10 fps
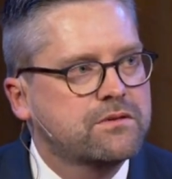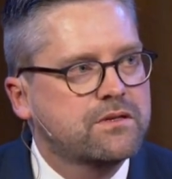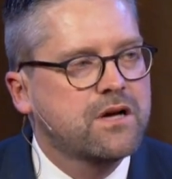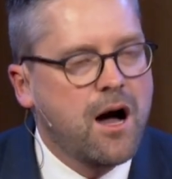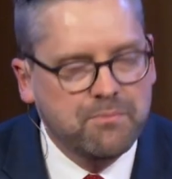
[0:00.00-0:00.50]

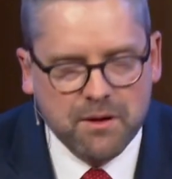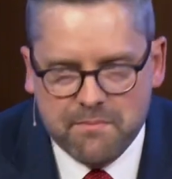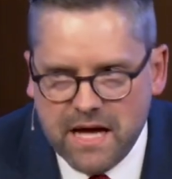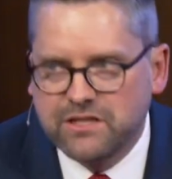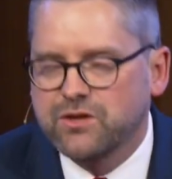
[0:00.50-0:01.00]

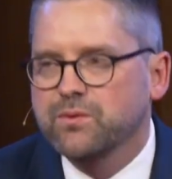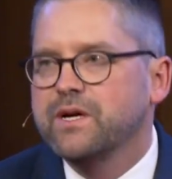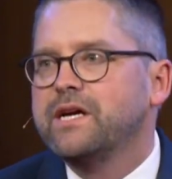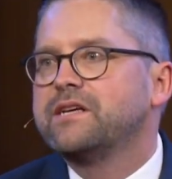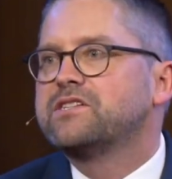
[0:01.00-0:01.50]

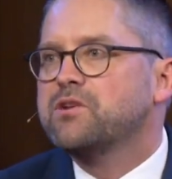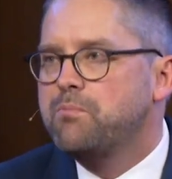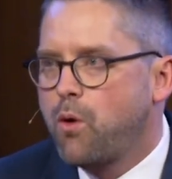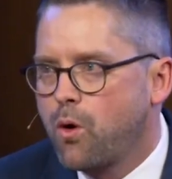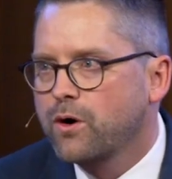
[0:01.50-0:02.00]
complementary,
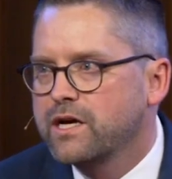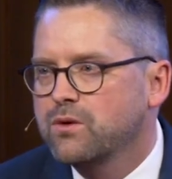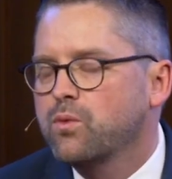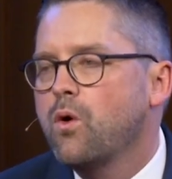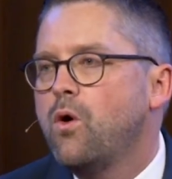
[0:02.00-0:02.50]
supporting
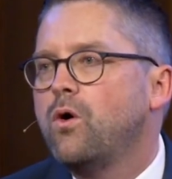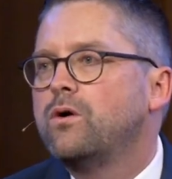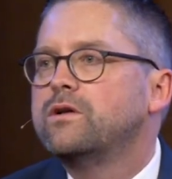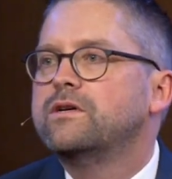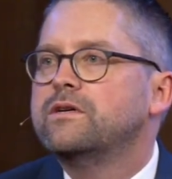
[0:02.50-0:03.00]
role